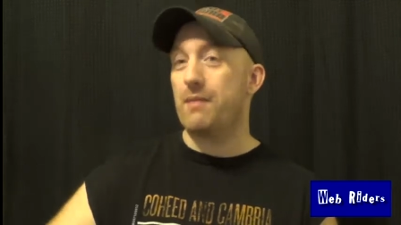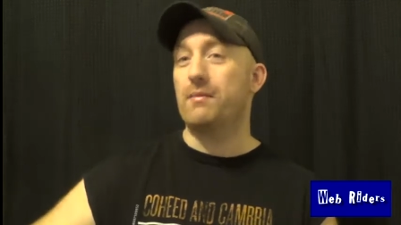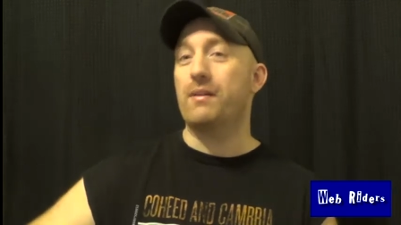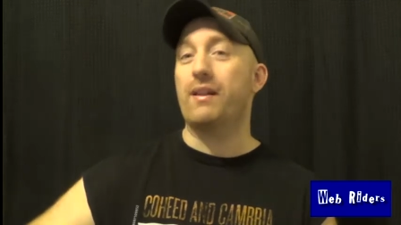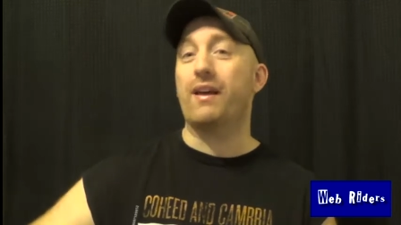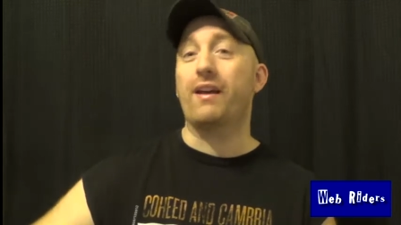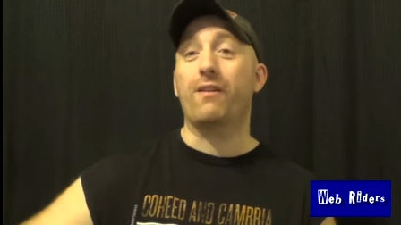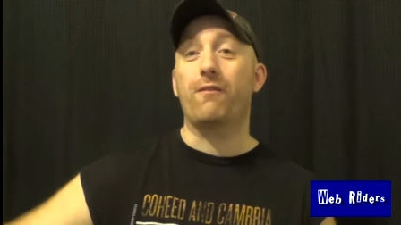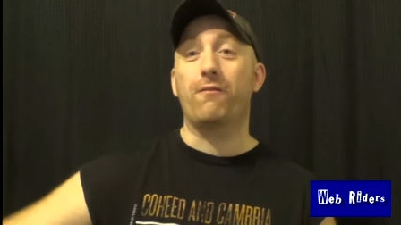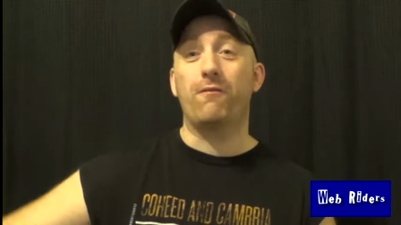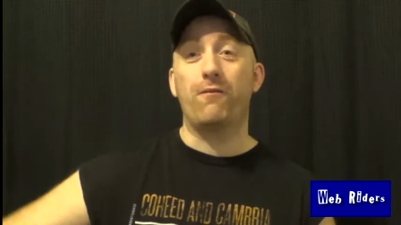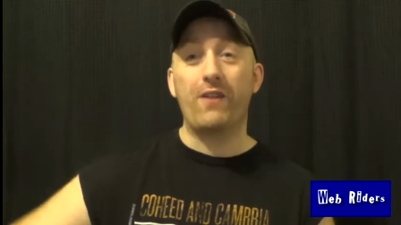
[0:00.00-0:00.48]

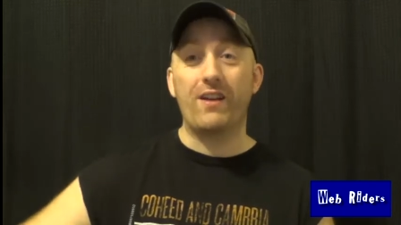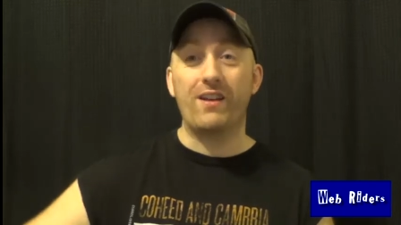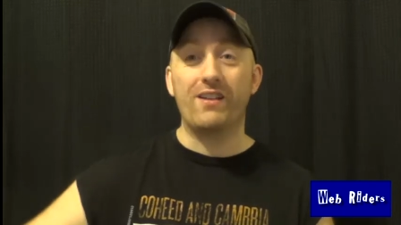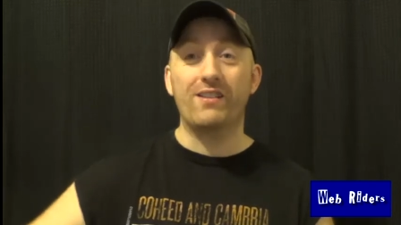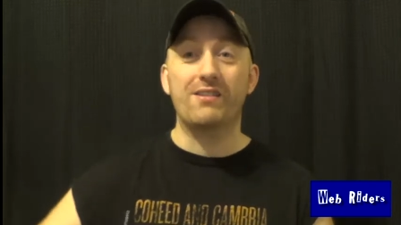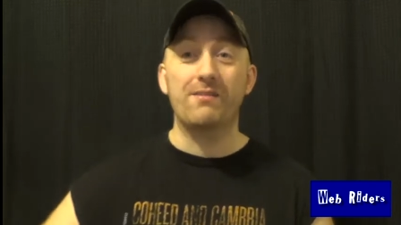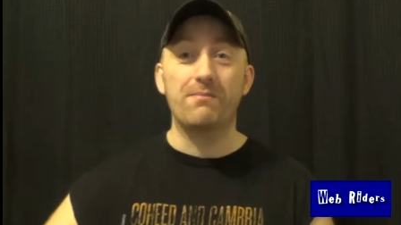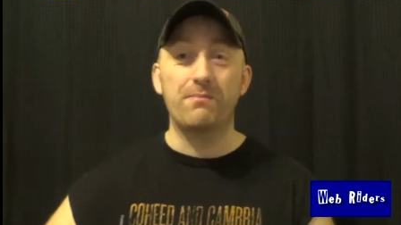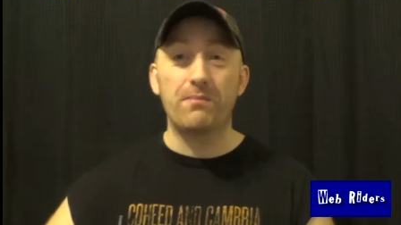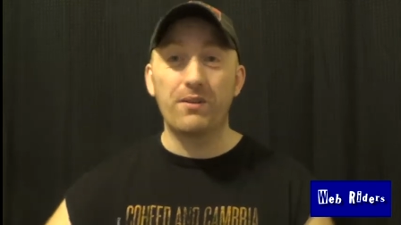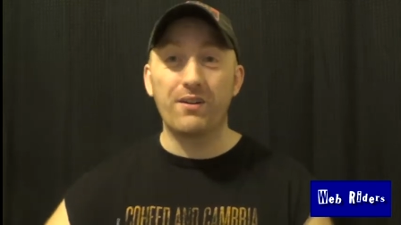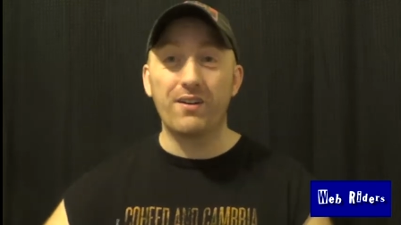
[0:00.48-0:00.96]
like
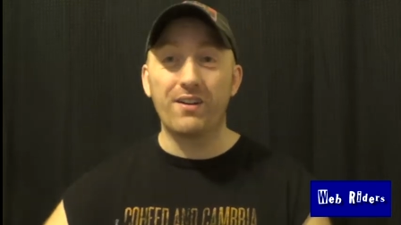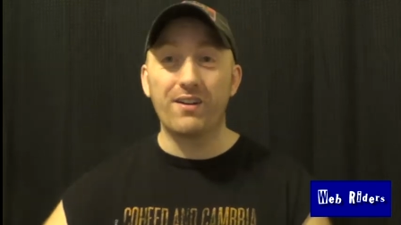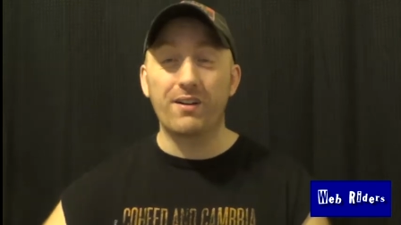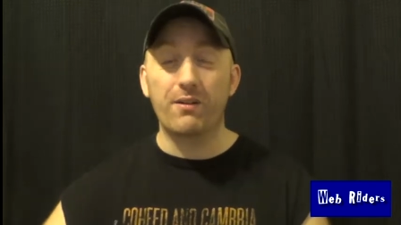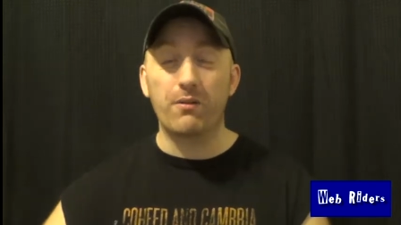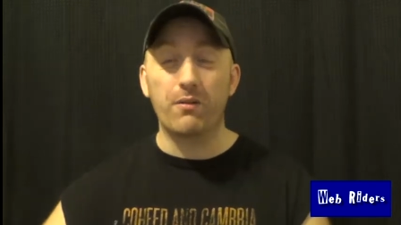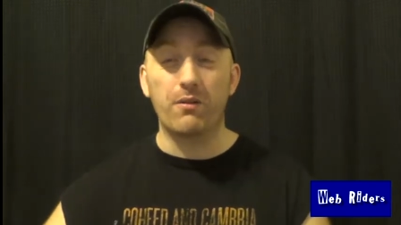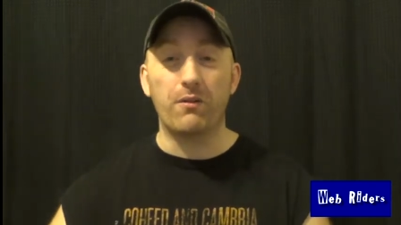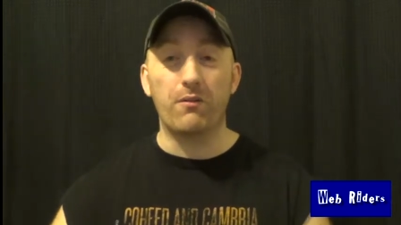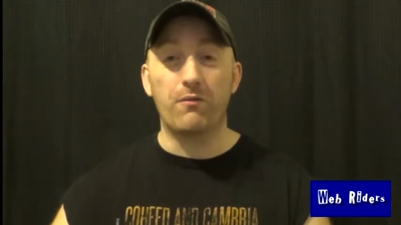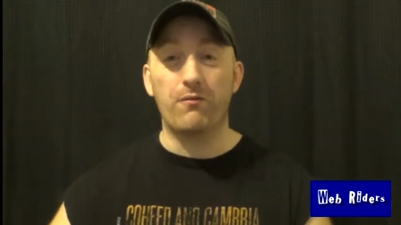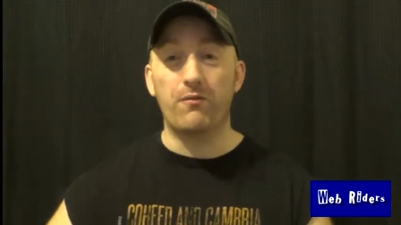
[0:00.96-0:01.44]
Facebook
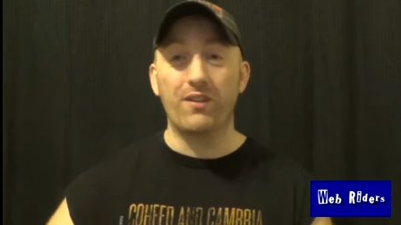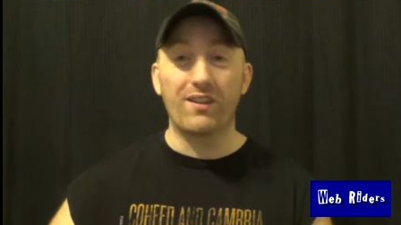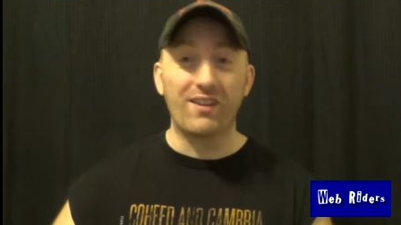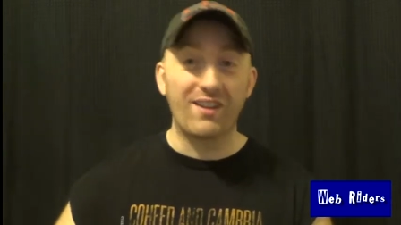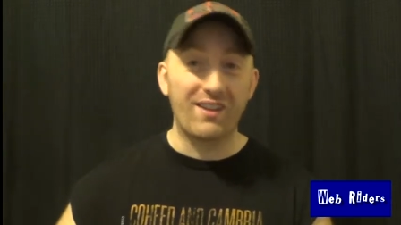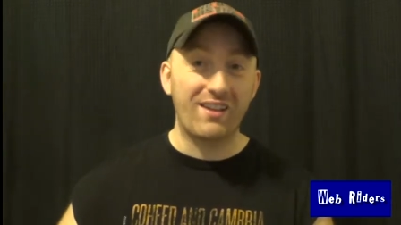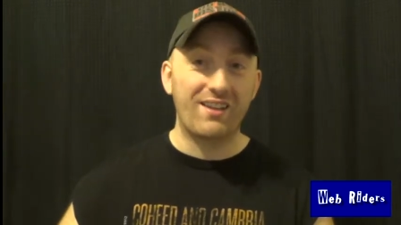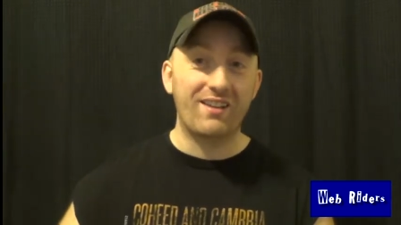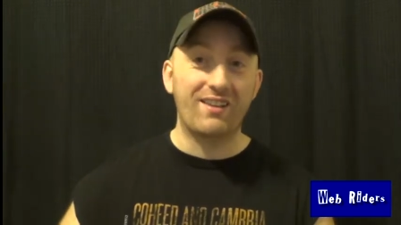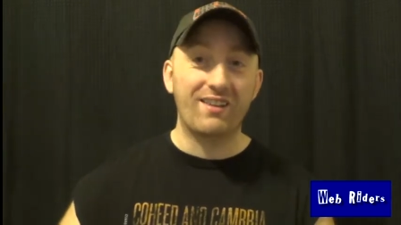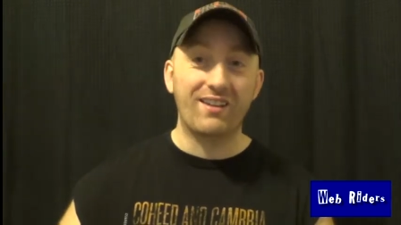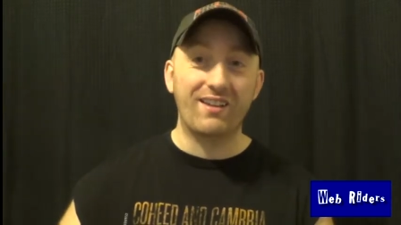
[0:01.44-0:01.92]
with
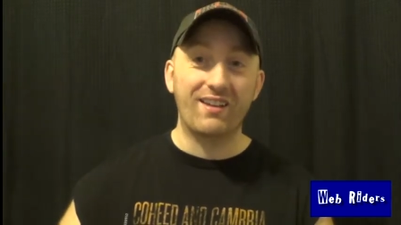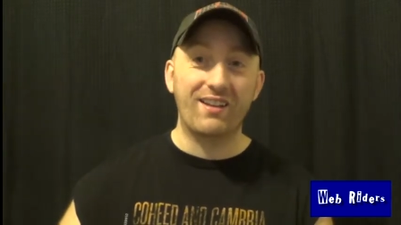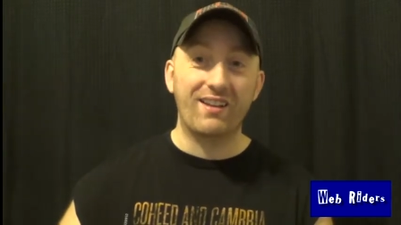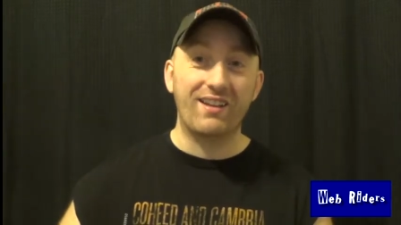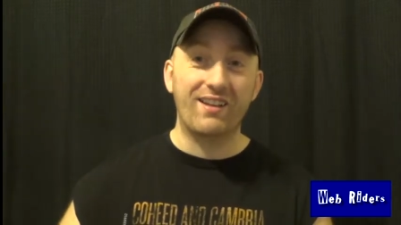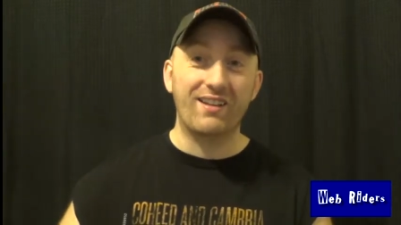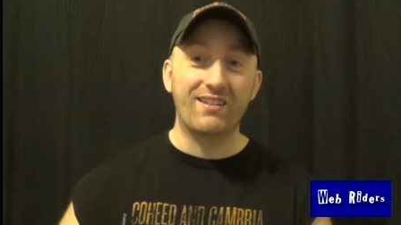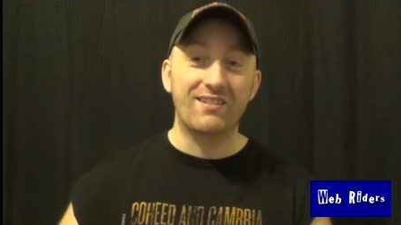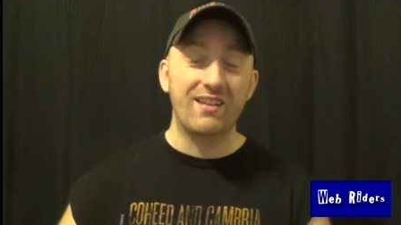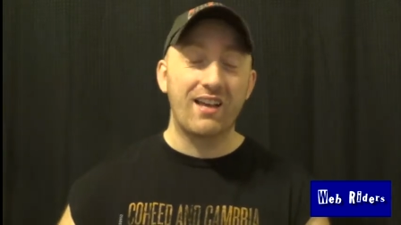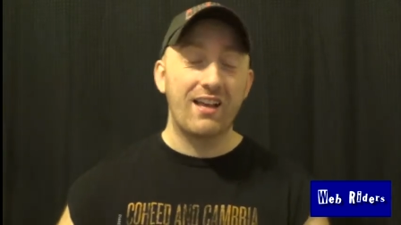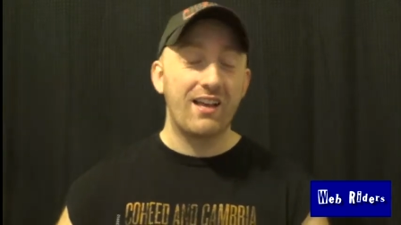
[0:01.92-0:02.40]
affiliate links,